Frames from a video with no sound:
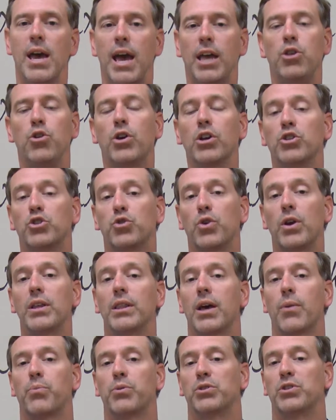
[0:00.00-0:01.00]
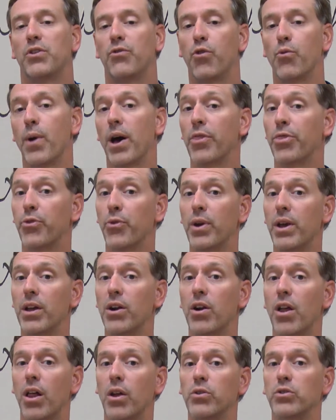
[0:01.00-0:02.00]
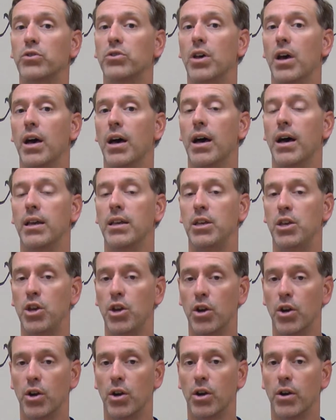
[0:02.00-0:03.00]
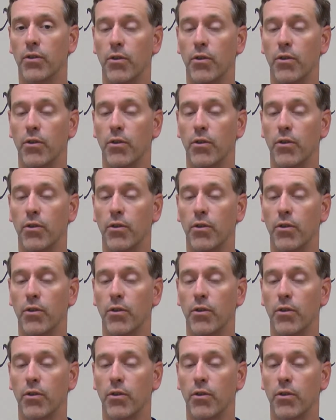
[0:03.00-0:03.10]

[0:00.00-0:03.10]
and you can treat leprosy for about $300 a year,